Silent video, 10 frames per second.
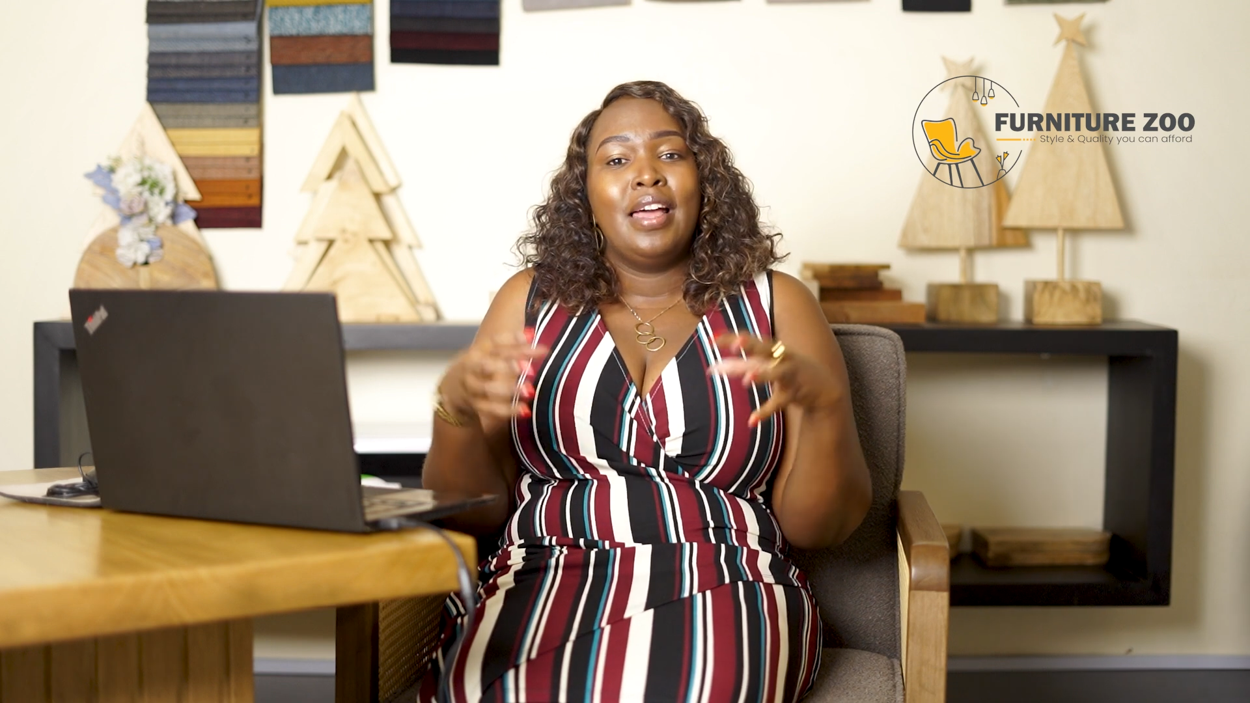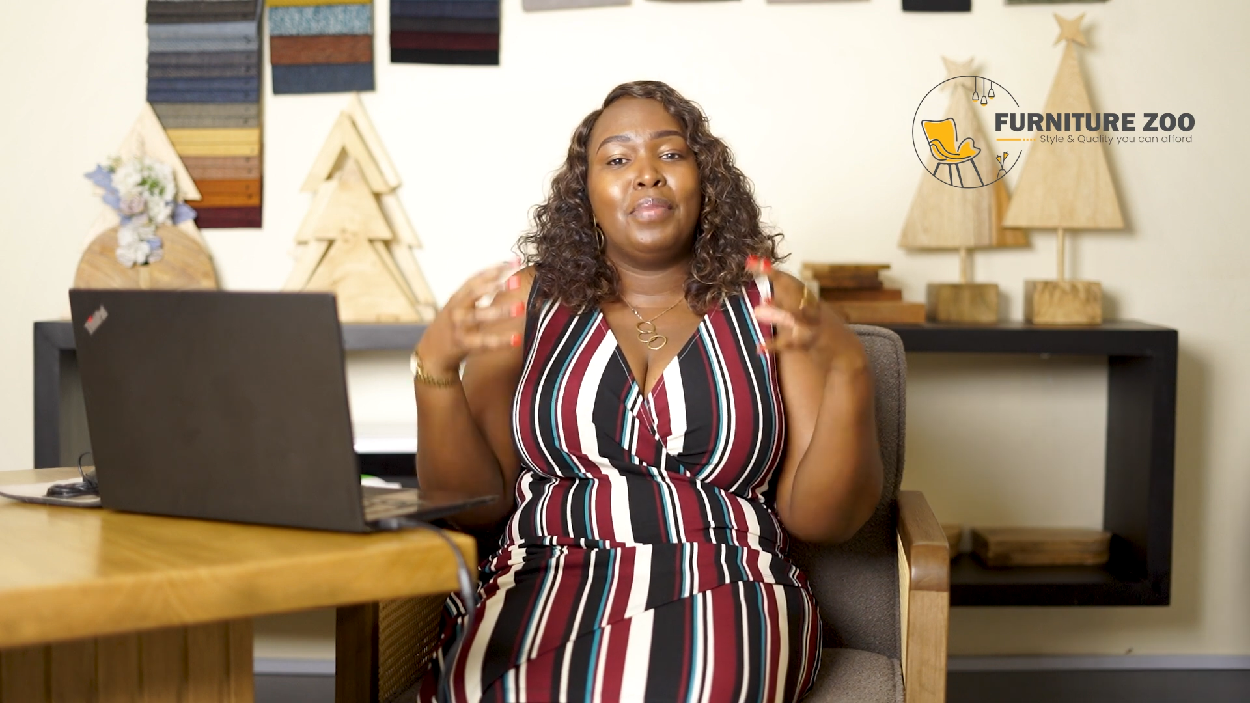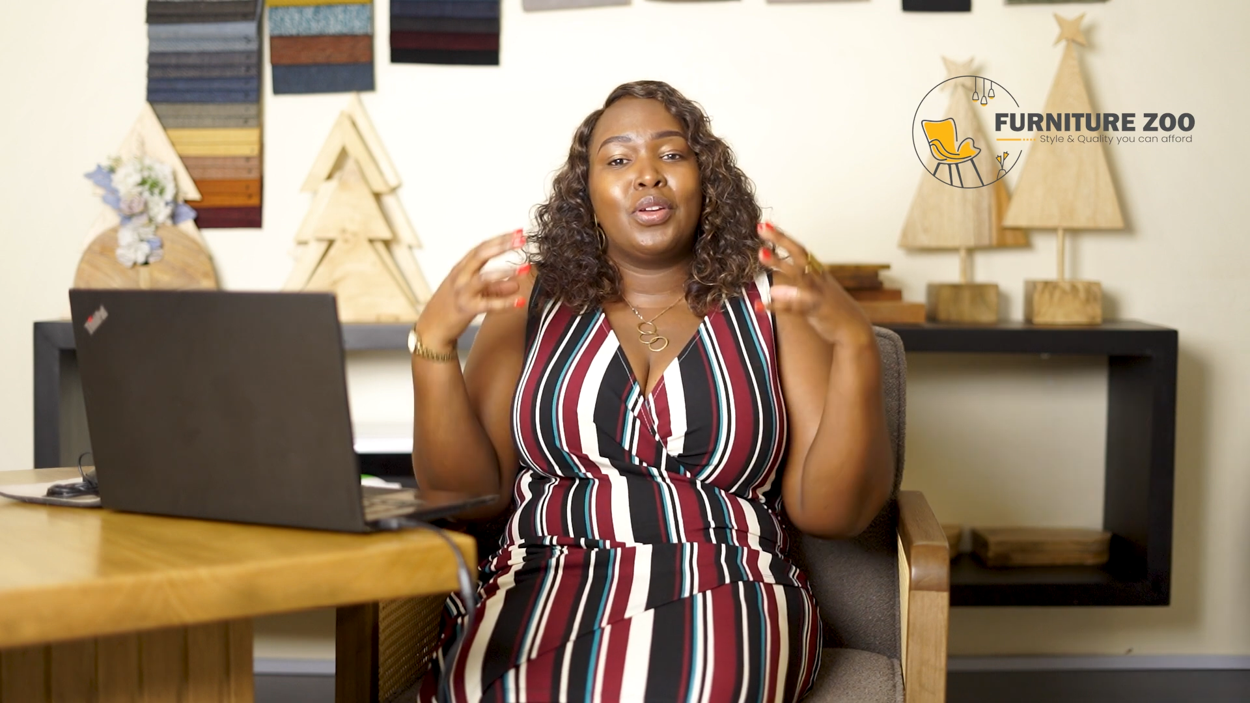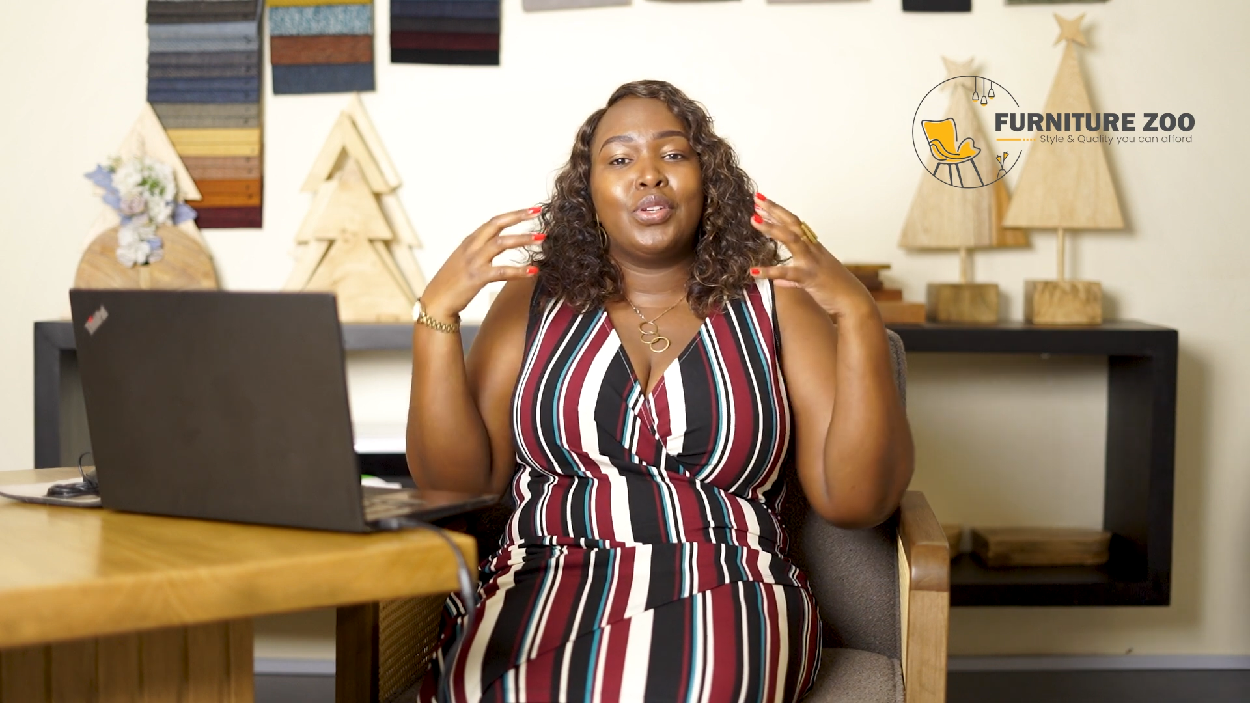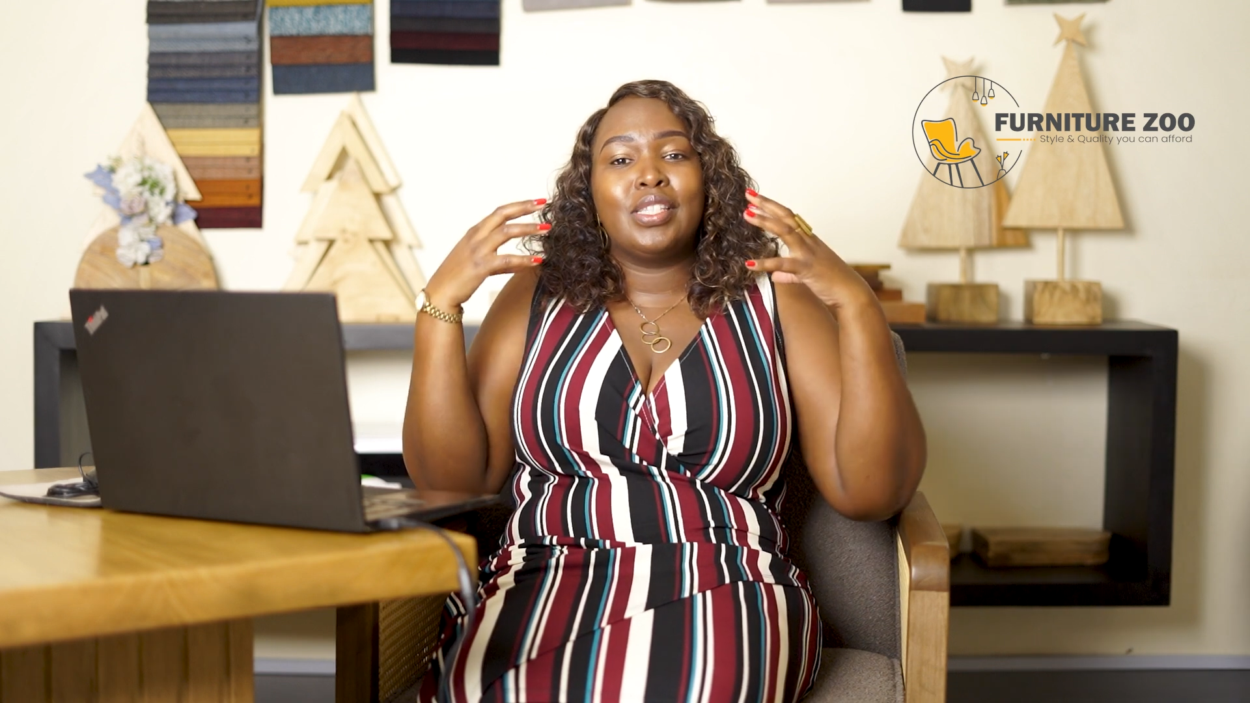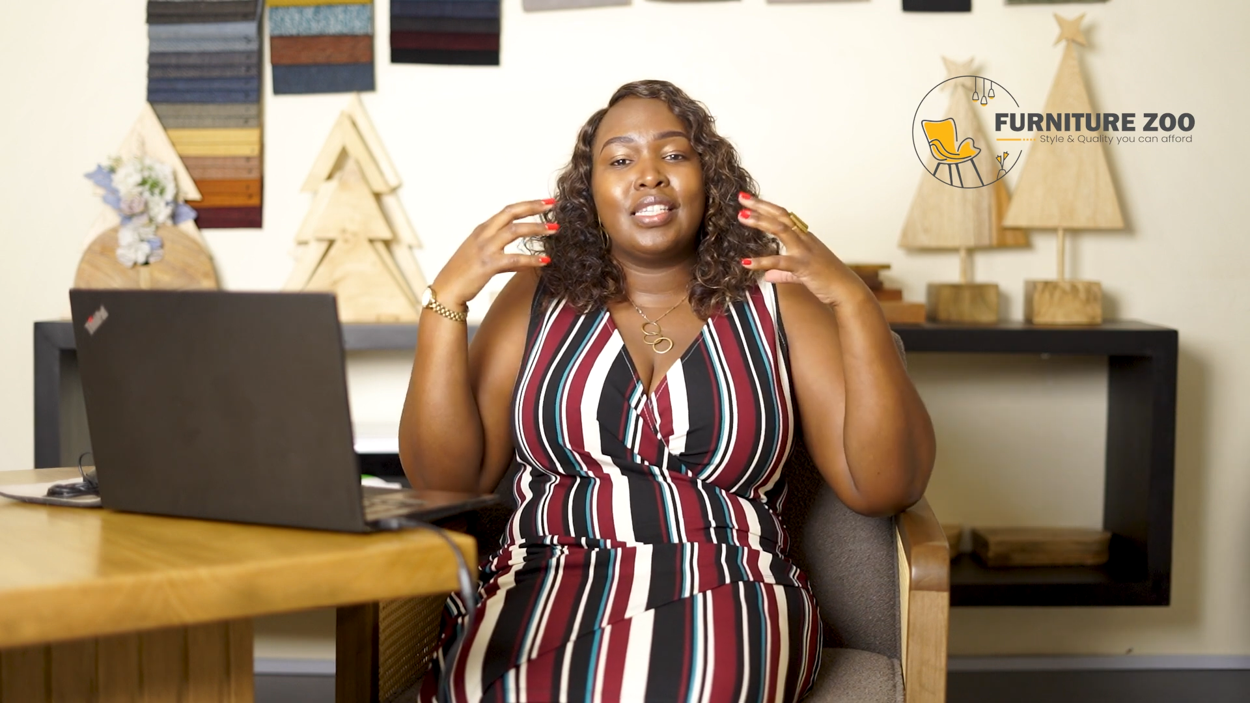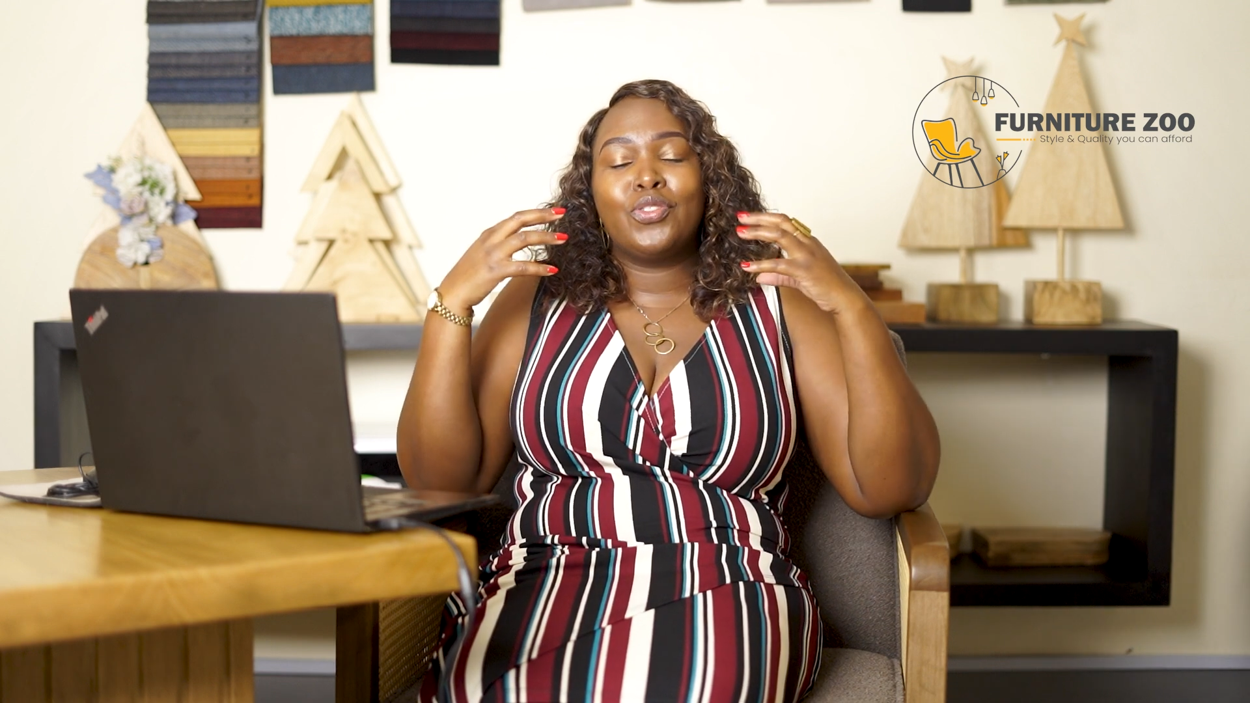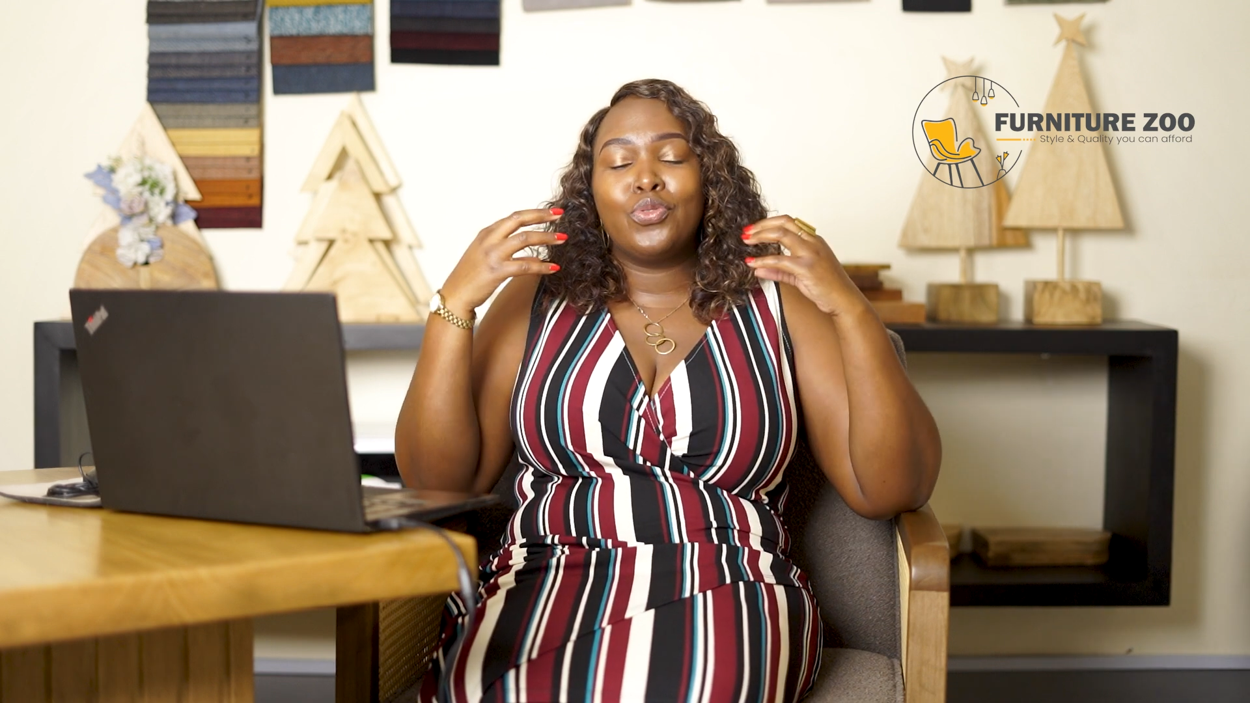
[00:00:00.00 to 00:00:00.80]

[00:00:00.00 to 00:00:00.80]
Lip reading: because it